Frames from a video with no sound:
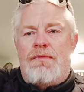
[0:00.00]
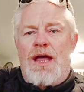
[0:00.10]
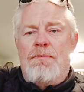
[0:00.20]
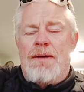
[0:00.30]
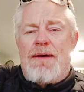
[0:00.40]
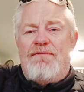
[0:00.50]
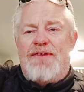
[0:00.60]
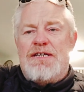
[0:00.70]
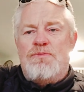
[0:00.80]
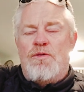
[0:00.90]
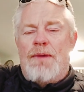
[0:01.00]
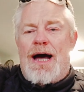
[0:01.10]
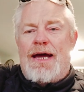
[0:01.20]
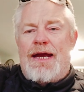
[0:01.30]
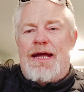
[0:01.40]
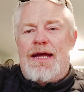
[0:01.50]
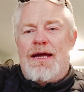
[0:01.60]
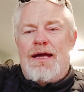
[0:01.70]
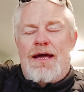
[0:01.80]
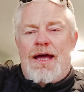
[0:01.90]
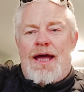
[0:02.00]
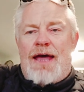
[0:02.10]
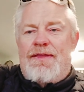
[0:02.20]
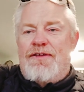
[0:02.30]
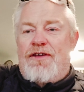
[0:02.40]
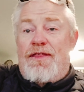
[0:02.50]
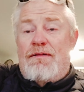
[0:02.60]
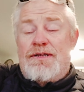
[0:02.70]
a bit about Facebook marketing and things like that.